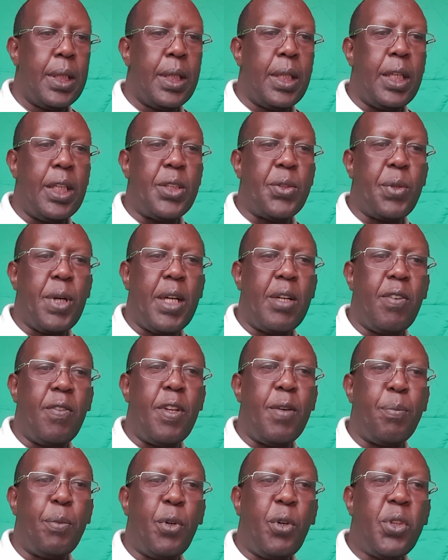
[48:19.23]
is one of
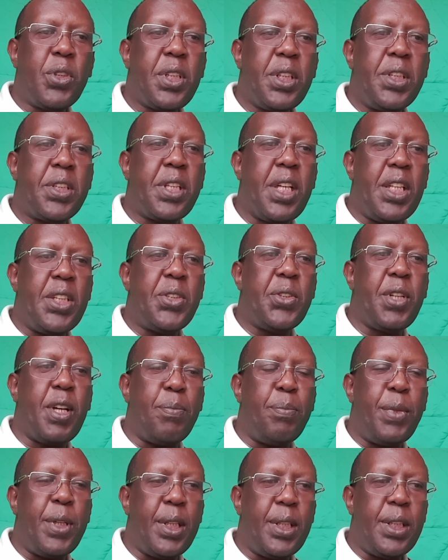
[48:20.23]
the most essential
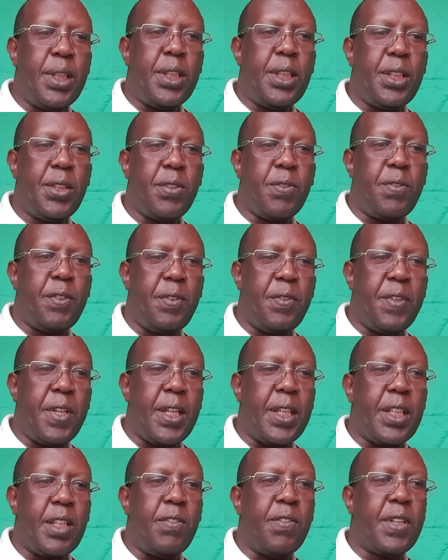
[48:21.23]
abilities of
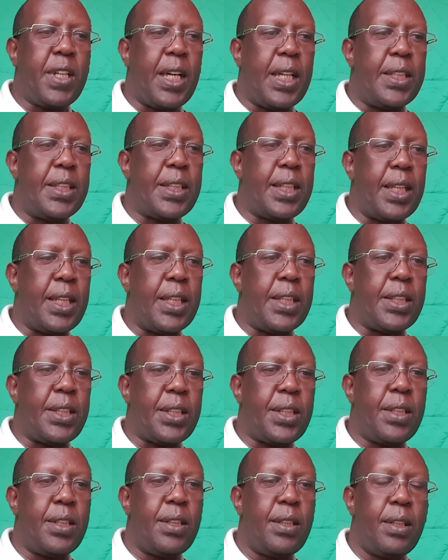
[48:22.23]
effective
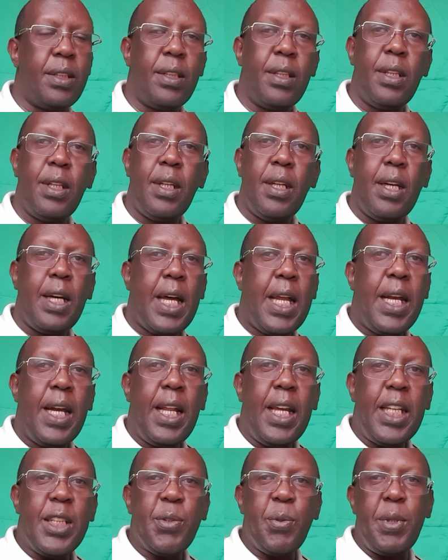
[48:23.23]
counselors.
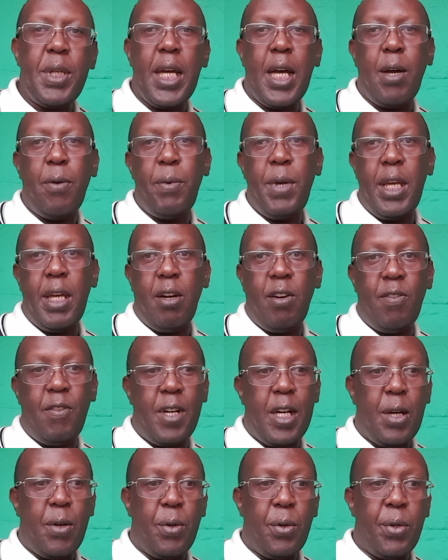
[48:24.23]
Unless we are aware of
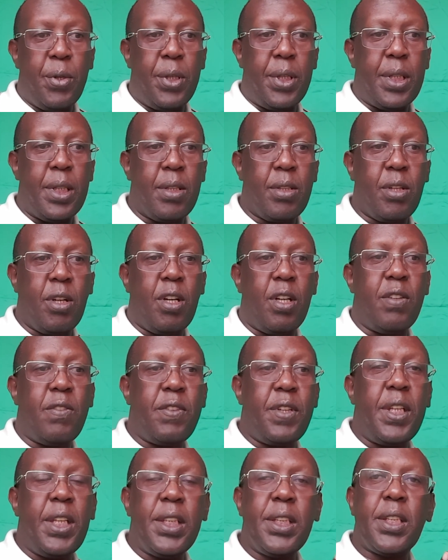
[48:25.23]
our own
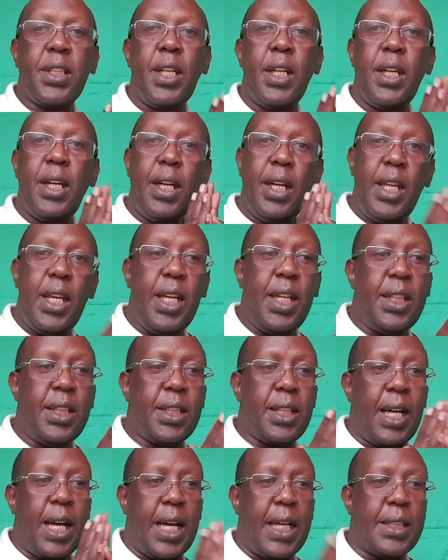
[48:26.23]
conflicts, needs,
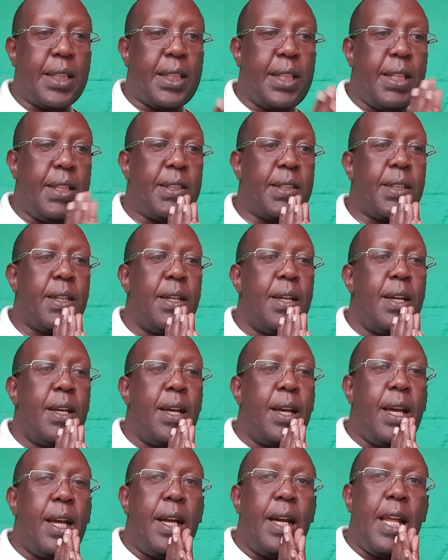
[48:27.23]
assets,
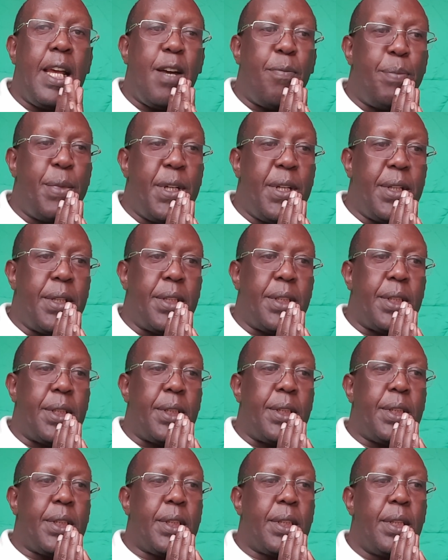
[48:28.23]
and
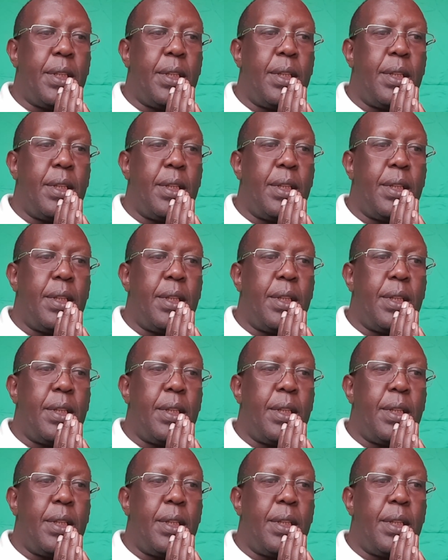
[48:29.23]
liabilities,